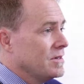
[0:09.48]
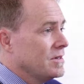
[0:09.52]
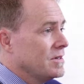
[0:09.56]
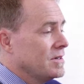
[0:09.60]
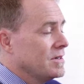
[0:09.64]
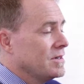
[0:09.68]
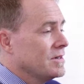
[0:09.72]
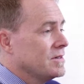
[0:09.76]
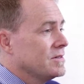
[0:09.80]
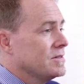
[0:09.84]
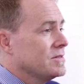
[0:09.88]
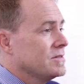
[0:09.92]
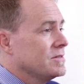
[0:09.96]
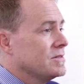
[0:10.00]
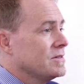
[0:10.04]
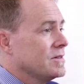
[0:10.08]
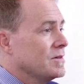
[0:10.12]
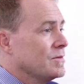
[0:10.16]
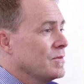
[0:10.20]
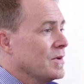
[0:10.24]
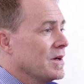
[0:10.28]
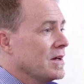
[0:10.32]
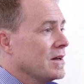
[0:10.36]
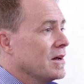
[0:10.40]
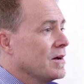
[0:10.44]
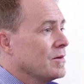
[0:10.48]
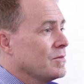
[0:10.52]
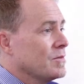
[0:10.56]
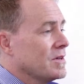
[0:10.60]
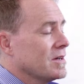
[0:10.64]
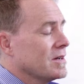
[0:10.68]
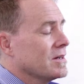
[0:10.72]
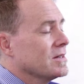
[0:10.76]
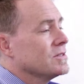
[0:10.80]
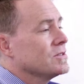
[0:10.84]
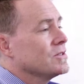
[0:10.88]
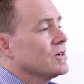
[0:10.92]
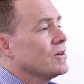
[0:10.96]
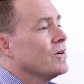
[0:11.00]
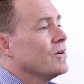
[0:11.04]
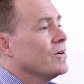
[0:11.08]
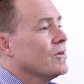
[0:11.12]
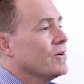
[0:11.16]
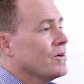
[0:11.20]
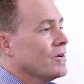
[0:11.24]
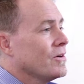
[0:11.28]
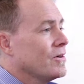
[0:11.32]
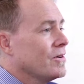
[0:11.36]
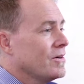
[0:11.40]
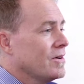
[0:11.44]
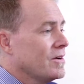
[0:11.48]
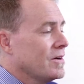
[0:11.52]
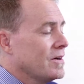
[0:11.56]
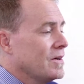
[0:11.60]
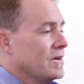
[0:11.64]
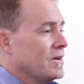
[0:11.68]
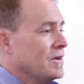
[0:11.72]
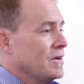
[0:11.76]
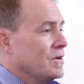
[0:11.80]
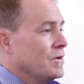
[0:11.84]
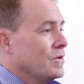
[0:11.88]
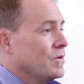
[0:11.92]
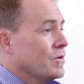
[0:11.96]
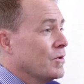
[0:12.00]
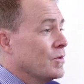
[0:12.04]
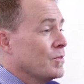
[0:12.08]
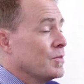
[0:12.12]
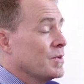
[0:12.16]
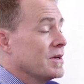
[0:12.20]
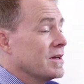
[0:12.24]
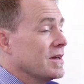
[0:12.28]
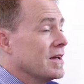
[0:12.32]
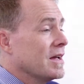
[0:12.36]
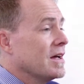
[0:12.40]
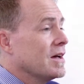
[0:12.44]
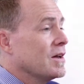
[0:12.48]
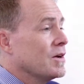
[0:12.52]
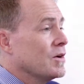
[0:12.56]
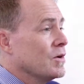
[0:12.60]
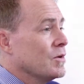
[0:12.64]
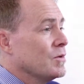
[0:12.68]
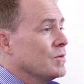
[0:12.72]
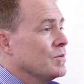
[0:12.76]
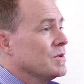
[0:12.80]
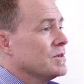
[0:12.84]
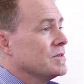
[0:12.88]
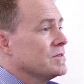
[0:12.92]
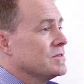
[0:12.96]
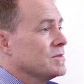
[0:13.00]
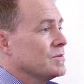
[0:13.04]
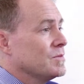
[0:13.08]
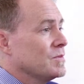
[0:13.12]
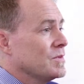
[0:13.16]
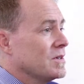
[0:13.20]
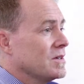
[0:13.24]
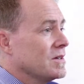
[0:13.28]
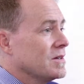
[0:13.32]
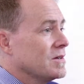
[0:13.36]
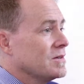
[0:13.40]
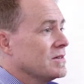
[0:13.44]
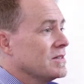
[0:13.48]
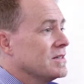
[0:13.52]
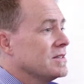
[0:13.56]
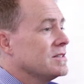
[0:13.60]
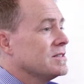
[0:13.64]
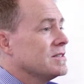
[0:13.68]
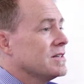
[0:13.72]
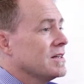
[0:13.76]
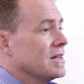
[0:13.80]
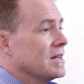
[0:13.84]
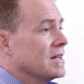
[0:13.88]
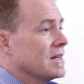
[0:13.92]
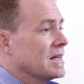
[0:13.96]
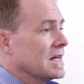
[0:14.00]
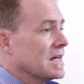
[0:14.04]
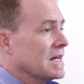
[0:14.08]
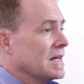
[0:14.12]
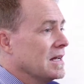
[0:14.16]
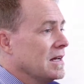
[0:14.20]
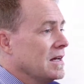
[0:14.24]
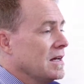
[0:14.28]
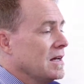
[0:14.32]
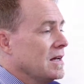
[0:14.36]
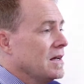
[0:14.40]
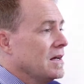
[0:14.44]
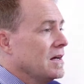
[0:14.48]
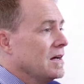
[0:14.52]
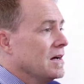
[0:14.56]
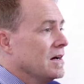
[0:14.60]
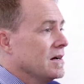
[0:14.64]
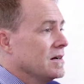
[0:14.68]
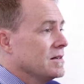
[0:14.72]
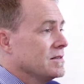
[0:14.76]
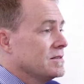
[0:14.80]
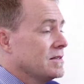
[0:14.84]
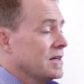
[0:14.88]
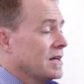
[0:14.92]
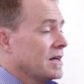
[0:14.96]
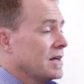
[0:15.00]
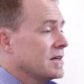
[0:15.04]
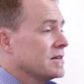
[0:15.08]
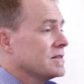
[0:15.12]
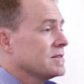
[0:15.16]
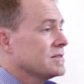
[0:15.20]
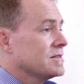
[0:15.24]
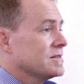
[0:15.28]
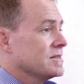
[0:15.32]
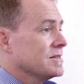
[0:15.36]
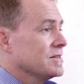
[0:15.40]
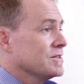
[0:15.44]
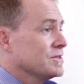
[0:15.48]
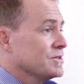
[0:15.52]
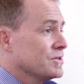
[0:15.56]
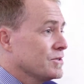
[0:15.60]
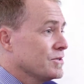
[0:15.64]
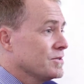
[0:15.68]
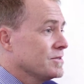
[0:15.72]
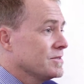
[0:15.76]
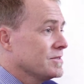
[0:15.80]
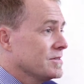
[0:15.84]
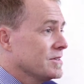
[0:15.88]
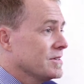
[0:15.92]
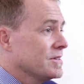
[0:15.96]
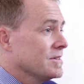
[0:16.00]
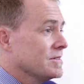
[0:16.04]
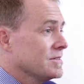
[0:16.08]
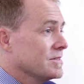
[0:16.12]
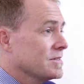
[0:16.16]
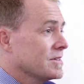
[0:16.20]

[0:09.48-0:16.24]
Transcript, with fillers: It is, it may not be a guitar or a piano, but to me, DJing uh, takes a certain set of